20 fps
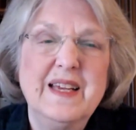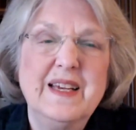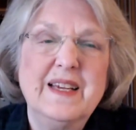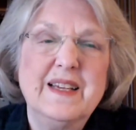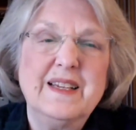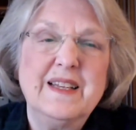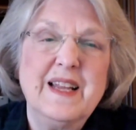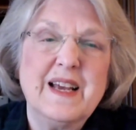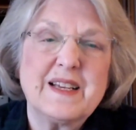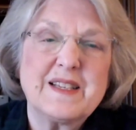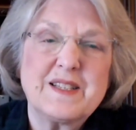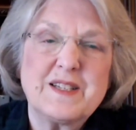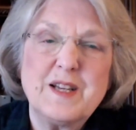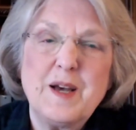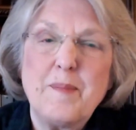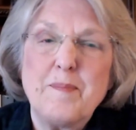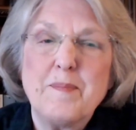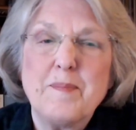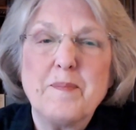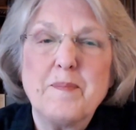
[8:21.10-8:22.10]
Next
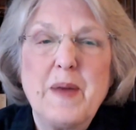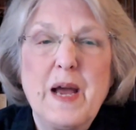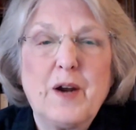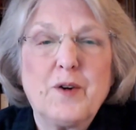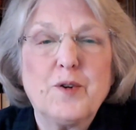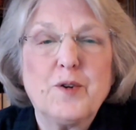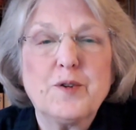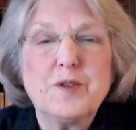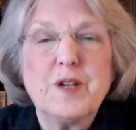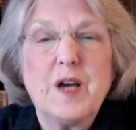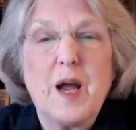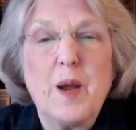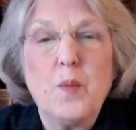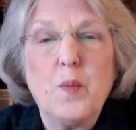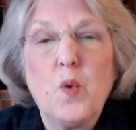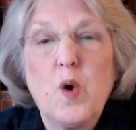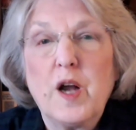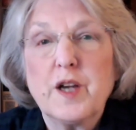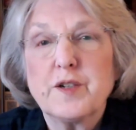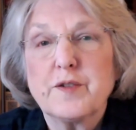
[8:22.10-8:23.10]
up, macro time
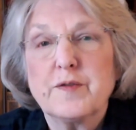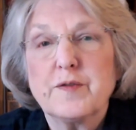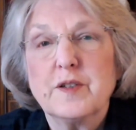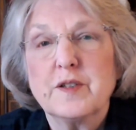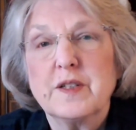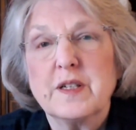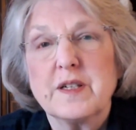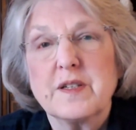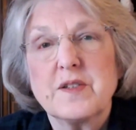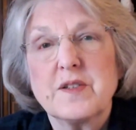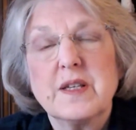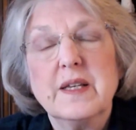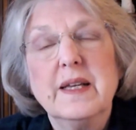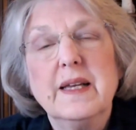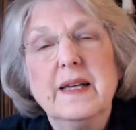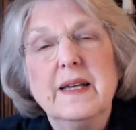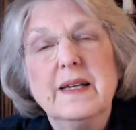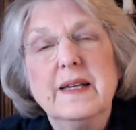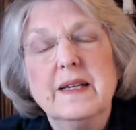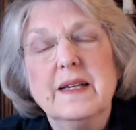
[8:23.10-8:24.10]
watchfulness.
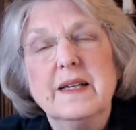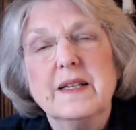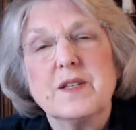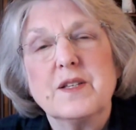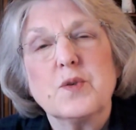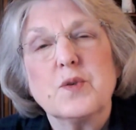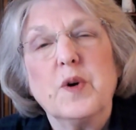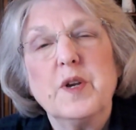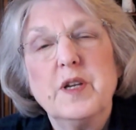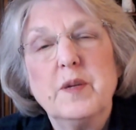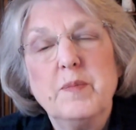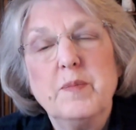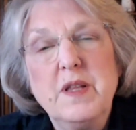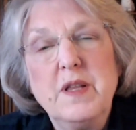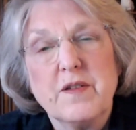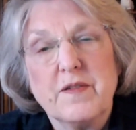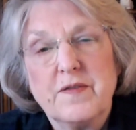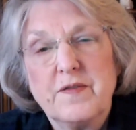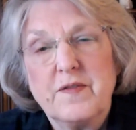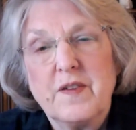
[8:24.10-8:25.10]
It's going to be
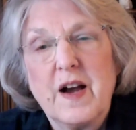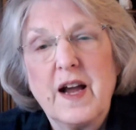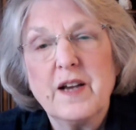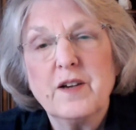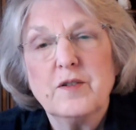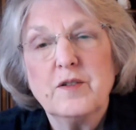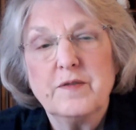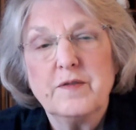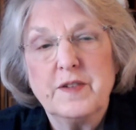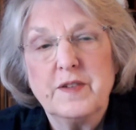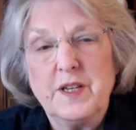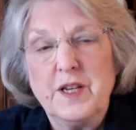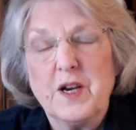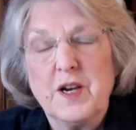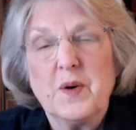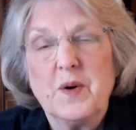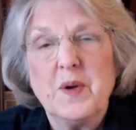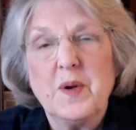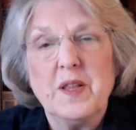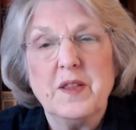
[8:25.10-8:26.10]
the final
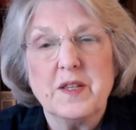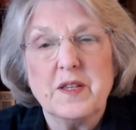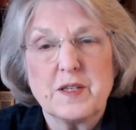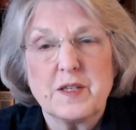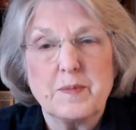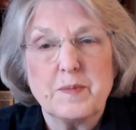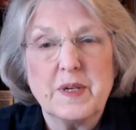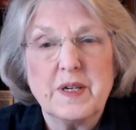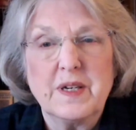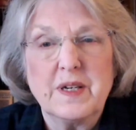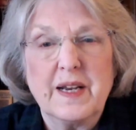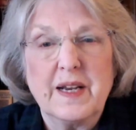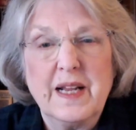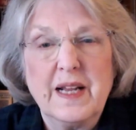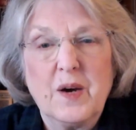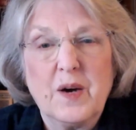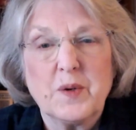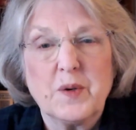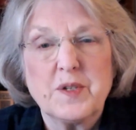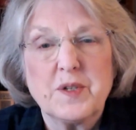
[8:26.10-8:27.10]
video in this Midnight
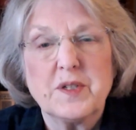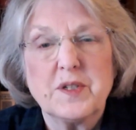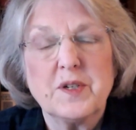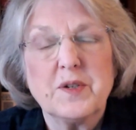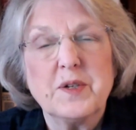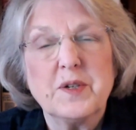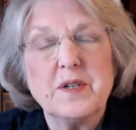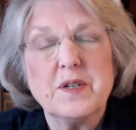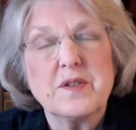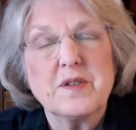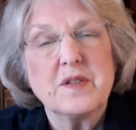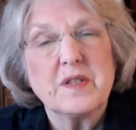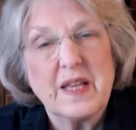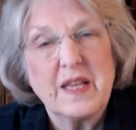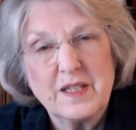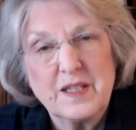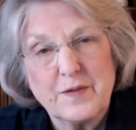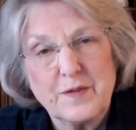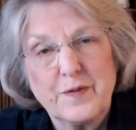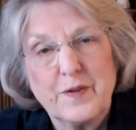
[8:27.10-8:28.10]
Hour series.
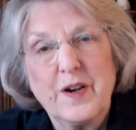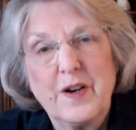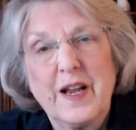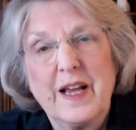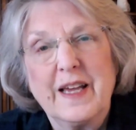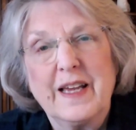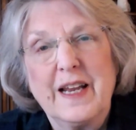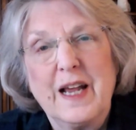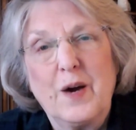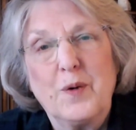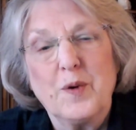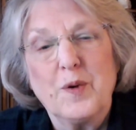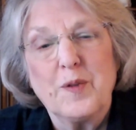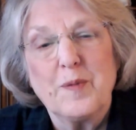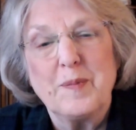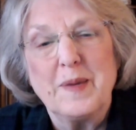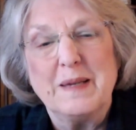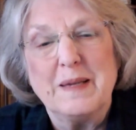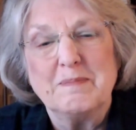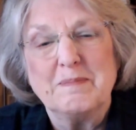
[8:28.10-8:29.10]
Thanks for hanging out with
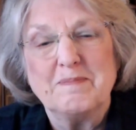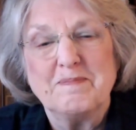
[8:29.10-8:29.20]
me.